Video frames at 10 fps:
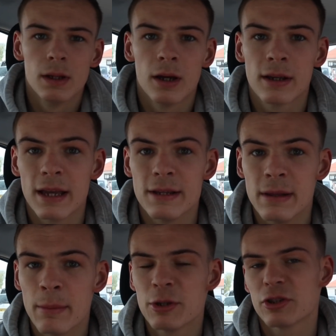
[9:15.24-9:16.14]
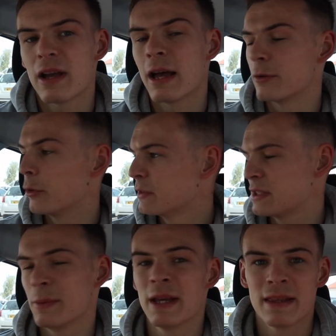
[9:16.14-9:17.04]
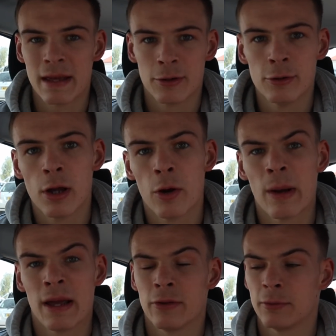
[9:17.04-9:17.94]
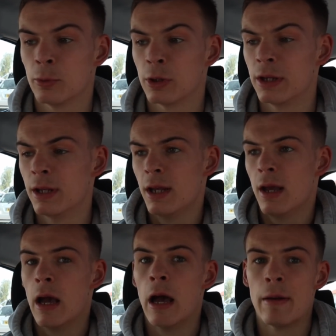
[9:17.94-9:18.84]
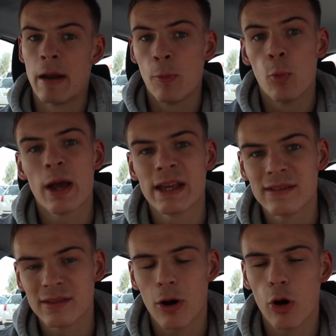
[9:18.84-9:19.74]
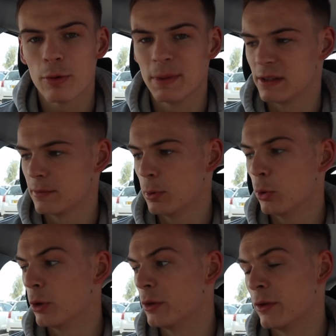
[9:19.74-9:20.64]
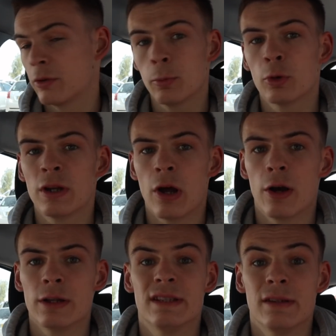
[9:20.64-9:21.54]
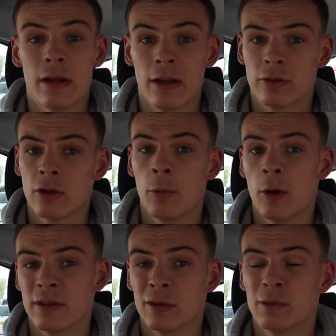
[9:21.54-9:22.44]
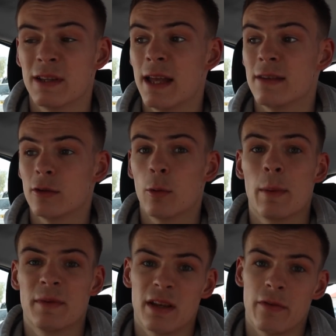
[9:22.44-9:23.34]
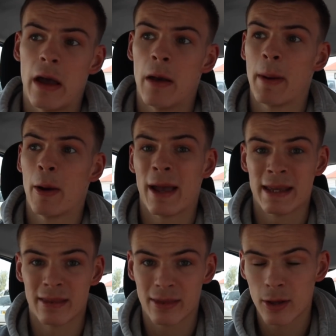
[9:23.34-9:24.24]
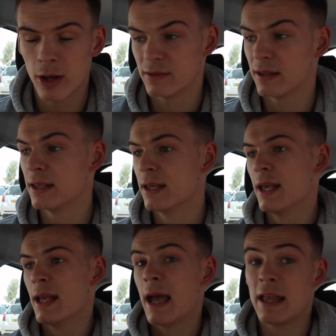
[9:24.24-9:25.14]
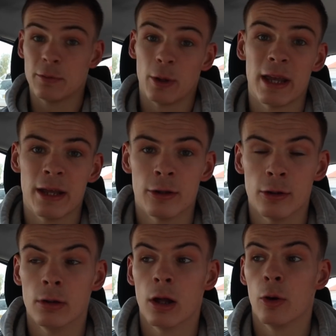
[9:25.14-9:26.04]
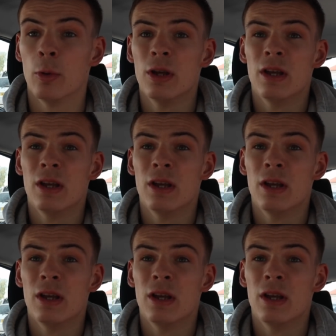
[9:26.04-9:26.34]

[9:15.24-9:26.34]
Okay, let me just add, obviously we hit that new low weigh-in this morning, and weighing timing is important. This morning I didn't start work till 10, so I weighed myself at about 8:30, hence why I hit a new low.